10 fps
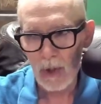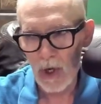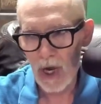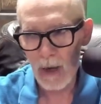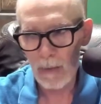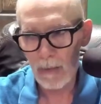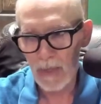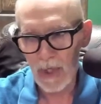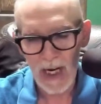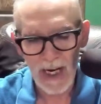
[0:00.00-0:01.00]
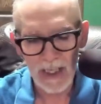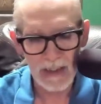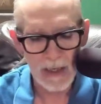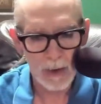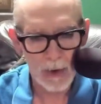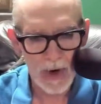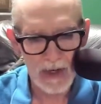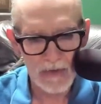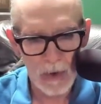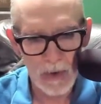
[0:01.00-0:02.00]
So I got a
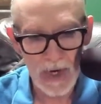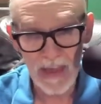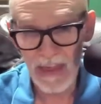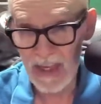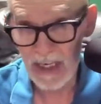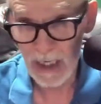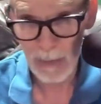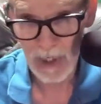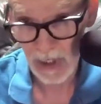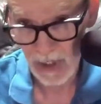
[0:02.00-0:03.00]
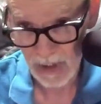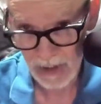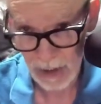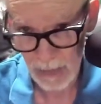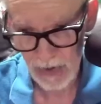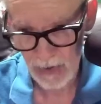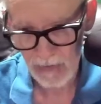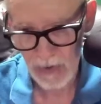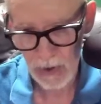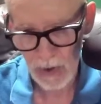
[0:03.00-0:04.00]
Democratic vote. I think I'm going to get some of
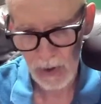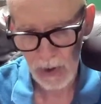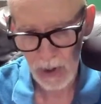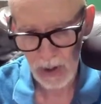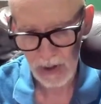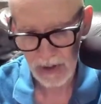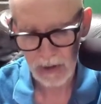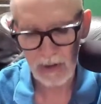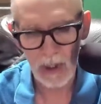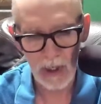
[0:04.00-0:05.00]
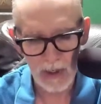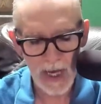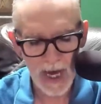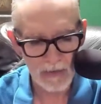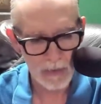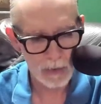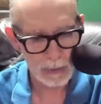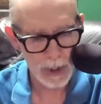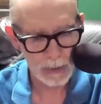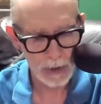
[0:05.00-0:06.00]
their vote, the half of the
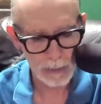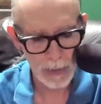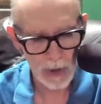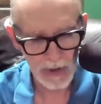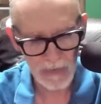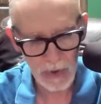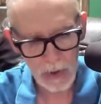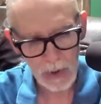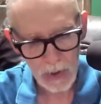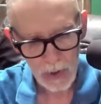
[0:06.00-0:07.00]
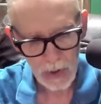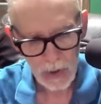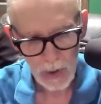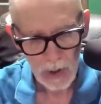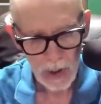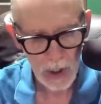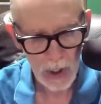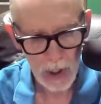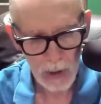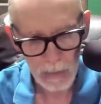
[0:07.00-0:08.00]
Republican Party vote.
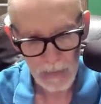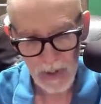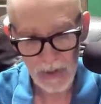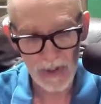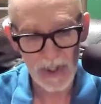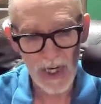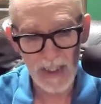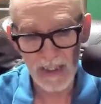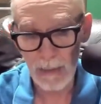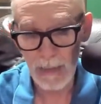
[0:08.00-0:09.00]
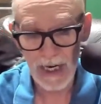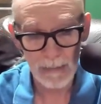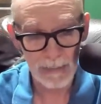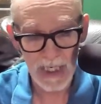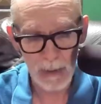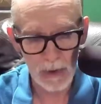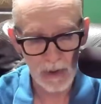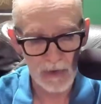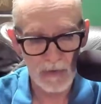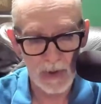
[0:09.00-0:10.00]
There's a chance I might be able to
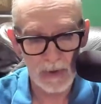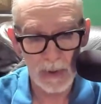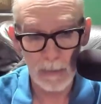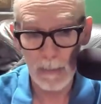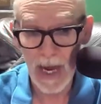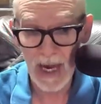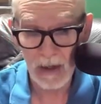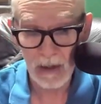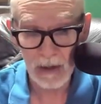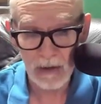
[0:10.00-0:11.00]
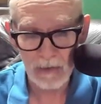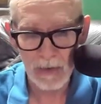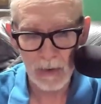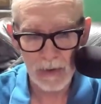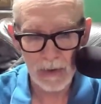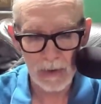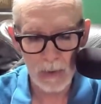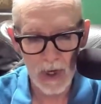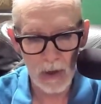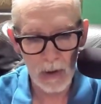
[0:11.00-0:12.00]
convert some MAGA folks as
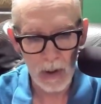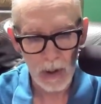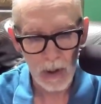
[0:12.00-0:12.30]
well.